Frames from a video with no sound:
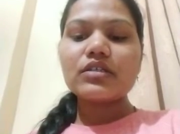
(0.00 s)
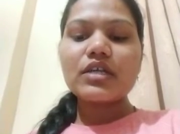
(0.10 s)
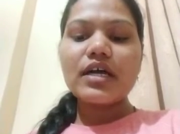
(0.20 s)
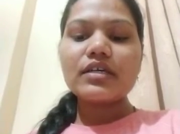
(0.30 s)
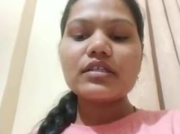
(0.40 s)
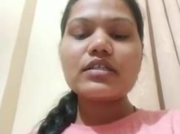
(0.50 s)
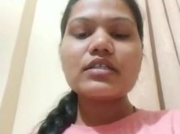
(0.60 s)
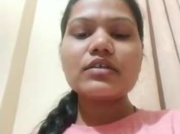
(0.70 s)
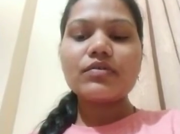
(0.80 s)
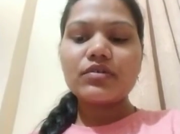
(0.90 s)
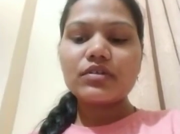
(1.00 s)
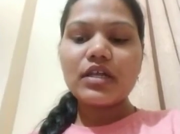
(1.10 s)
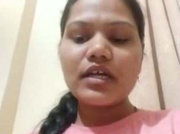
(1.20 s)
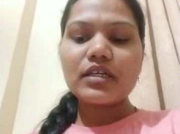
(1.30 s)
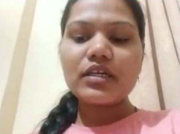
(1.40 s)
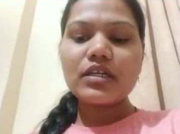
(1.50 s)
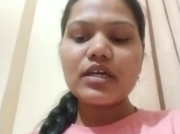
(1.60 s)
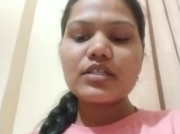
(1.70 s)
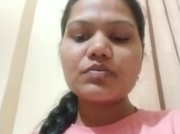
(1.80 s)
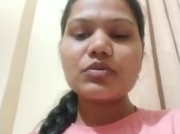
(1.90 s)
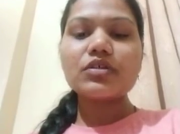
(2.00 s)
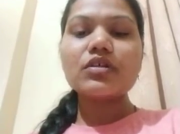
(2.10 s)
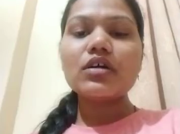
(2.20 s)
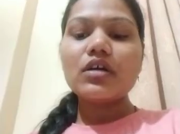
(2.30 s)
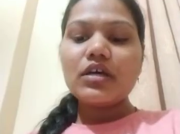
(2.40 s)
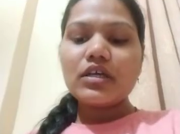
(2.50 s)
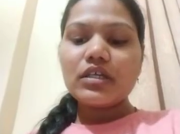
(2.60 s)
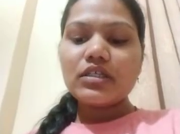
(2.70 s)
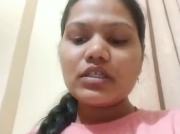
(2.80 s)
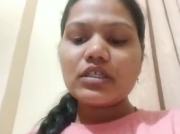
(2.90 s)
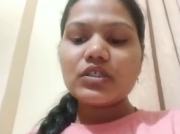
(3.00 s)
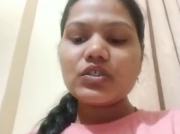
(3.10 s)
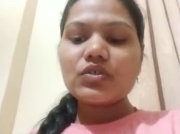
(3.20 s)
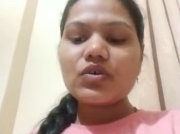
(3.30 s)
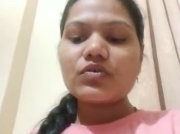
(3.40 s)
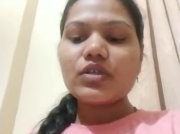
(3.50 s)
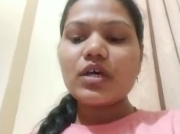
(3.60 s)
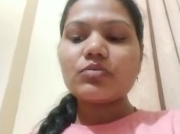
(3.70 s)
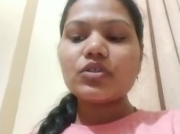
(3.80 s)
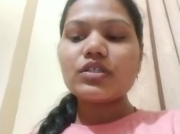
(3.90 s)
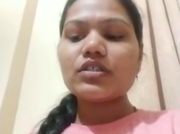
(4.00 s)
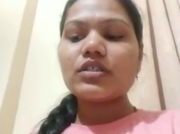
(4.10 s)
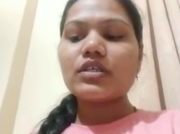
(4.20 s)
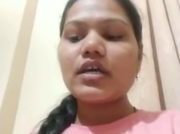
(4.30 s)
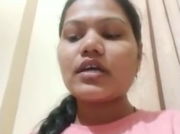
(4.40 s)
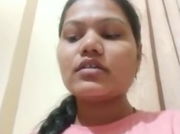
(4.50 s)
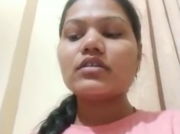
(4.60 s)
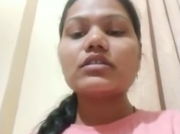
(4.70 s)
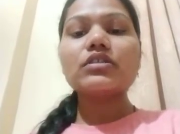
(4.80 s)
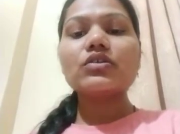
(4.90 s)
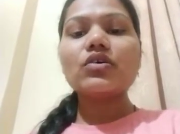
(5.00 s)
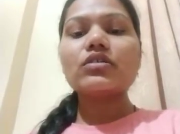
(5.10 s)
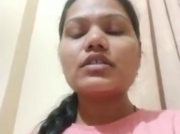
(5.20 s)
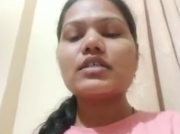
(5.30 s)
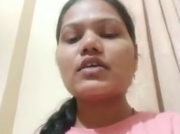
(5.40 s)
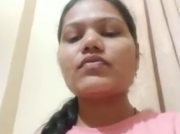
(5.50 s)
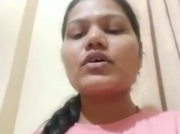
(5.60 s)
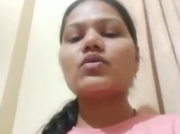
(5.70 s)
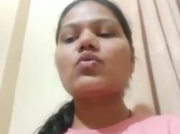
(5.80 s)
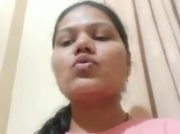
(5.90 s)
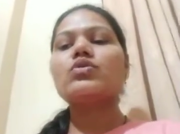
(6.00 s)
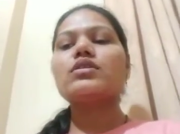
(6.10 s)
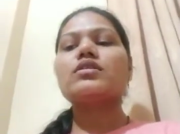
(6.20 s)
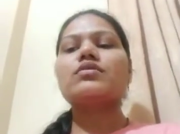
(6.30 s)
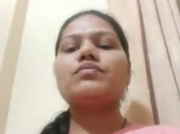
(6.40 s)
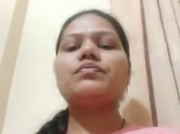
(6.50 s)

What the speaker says: trials, data transfer, integration of laboratory and other non-safer codes.